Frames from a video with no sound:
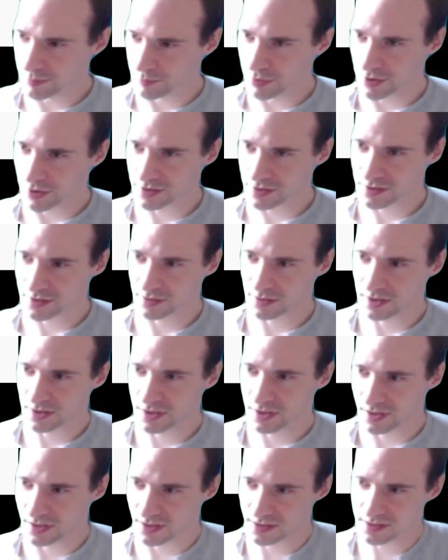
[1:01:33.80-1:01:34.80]
bomb
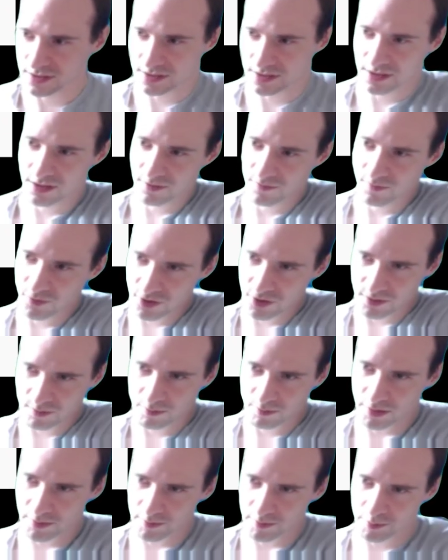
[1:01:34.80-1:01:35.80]
Okay, let's see
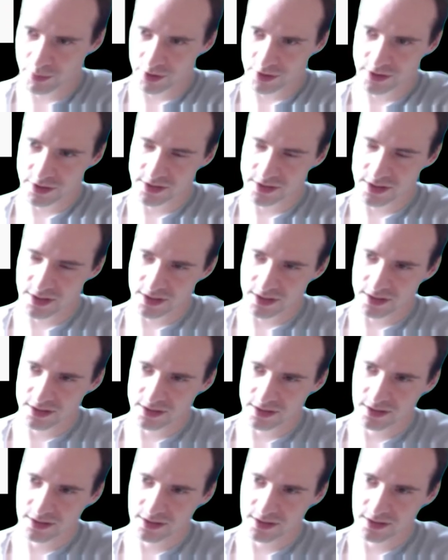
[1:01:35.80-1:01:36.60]
what bomb pots are.